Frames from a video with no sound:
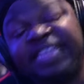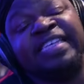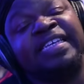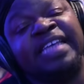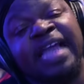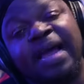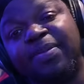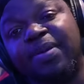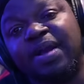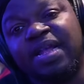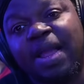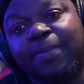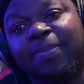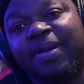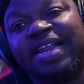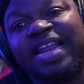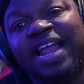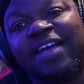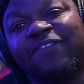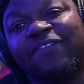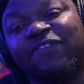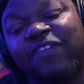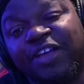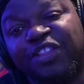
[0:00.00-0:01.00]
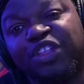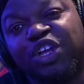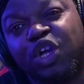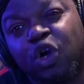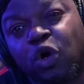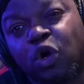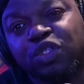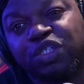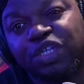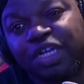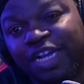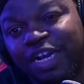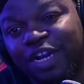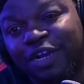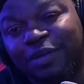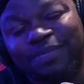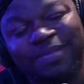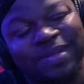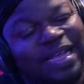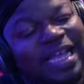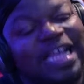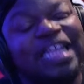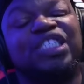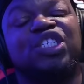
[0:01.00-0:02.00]
y'all bring, y'all bring that feather culture here.
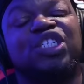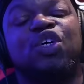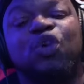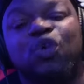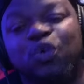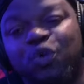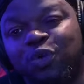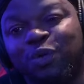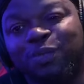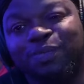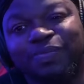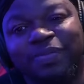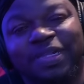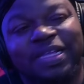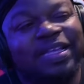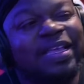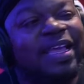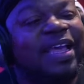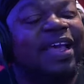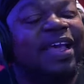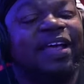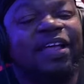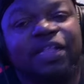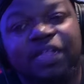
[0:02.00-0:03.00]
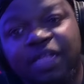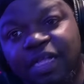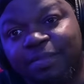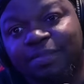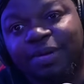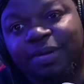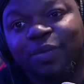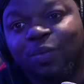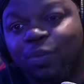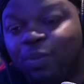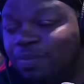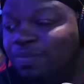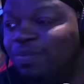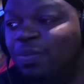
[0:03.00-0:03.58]
It's cool. Yeah, but